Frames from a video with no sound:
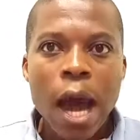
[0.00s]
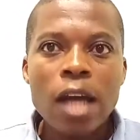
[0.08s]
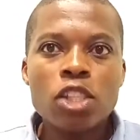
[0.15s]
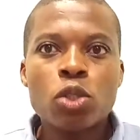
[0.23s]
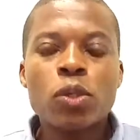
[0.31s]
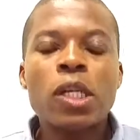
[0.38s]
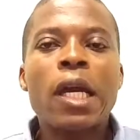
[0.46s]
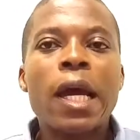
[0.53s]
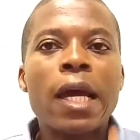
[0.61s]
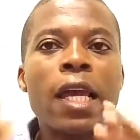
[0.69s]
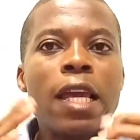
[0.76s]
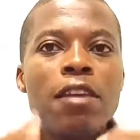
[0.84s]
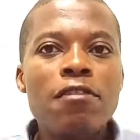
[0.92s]
Actually,
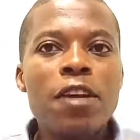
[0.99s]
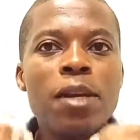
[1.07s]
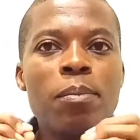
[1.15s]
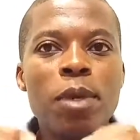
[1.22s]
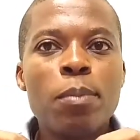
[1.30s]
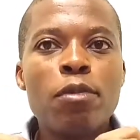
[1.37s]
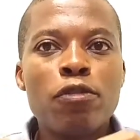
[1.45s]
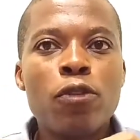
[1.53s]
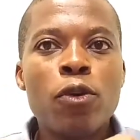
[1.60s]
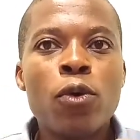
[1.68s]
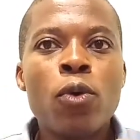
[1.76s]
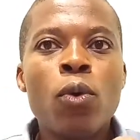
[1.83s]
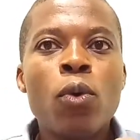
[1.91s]
even me,
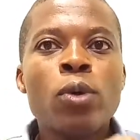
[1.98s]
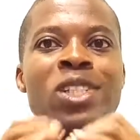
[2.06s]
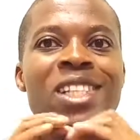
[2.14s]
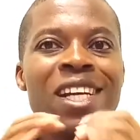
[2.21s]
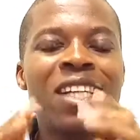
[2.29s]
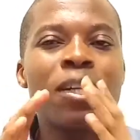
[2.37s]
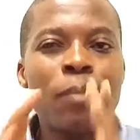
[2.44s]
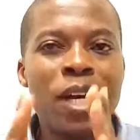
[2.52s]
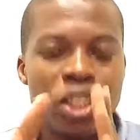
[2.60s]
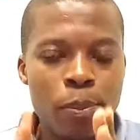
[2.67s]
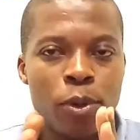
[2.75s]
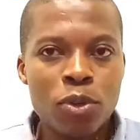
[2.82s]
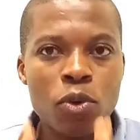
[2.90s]
before studying
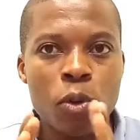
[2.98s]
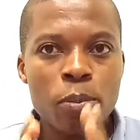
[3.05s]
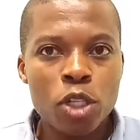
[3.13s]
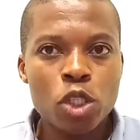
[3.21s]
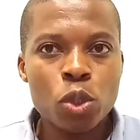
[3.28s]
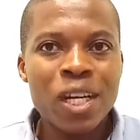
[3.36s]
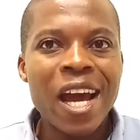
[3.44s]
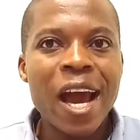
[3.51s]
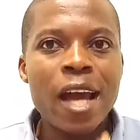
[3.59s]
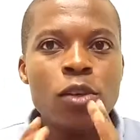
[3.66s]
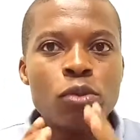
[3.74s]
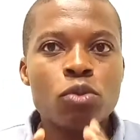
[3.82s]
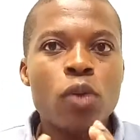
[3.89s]
much about competition,
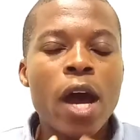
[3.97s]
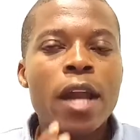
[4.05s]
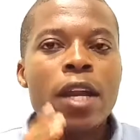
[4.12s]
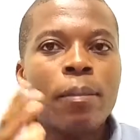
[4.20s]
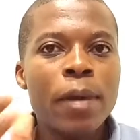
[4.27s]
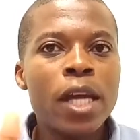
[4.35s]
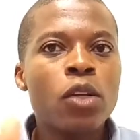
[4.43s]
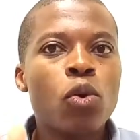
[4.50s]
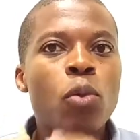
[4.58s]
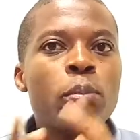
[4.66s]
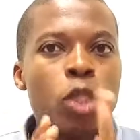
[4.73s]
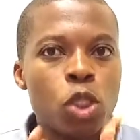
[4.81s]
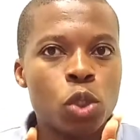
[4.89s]
I used to undermine
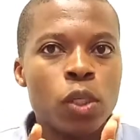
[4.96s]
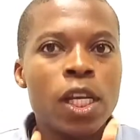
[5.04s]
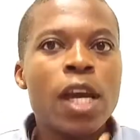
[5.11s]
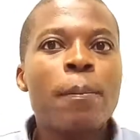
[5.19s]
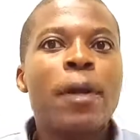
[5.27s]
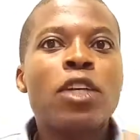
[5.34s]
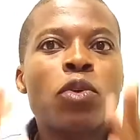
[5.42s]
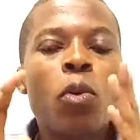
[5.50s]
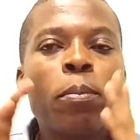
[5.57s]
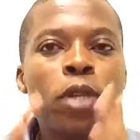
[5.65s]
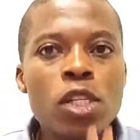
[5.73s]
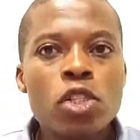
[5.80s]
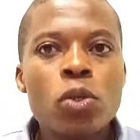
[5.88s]
competition. But
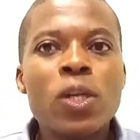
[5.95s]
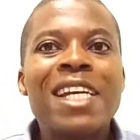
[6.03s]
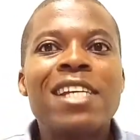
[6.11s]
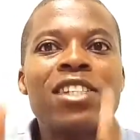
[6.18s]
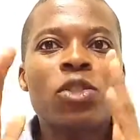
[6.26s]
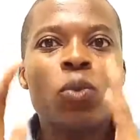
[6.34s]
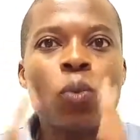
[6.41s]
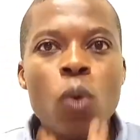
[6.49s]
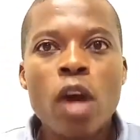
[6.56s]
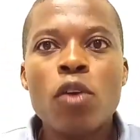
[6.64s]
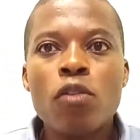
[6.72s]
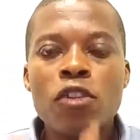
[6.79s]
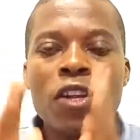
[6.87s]
competition is
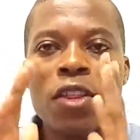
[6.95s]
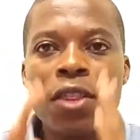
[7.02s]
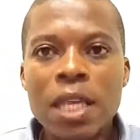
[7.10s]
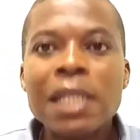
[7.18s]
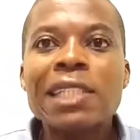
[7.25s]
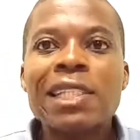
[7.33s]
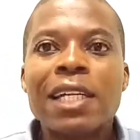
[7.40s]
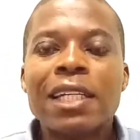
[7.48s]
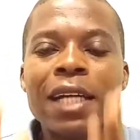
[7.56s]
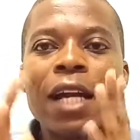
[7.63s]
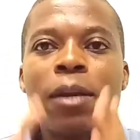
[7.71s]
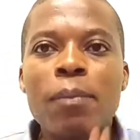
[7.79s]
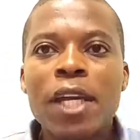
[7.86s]
one of the things
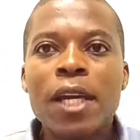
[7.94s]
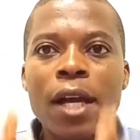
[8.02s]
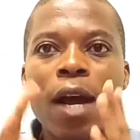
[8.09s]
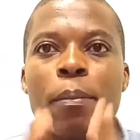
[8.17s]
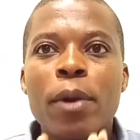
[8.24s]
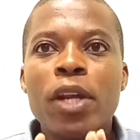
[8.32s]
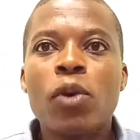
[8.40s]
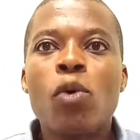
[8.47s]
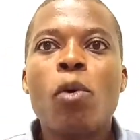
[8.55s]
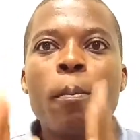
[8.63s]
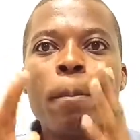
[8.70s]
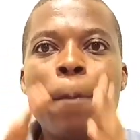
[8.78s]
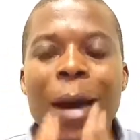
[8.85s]
that can make a company
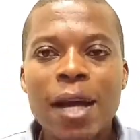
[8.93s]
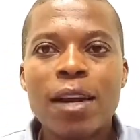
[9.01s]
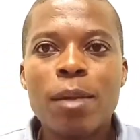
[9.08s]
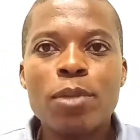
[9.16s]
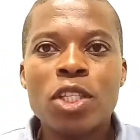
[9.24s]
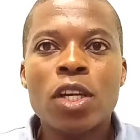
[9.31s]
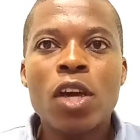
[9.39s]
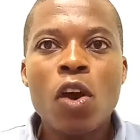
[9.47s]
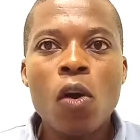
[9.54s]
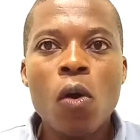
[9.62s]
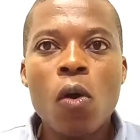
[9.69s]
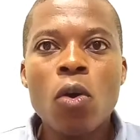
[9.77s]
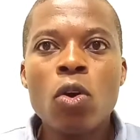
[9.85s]
go bankrupt
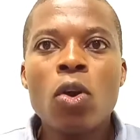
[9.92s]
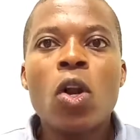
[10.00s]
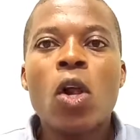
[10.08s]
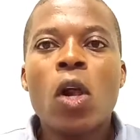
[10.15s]
or